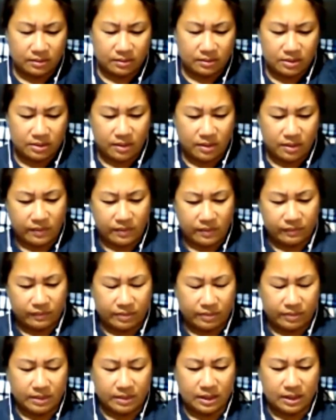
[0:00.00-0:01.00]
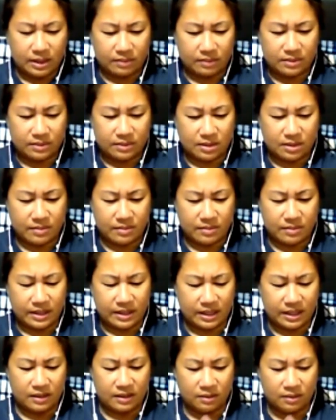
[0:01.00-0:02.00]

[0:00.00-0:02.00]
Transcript: coming from it. That was coming in.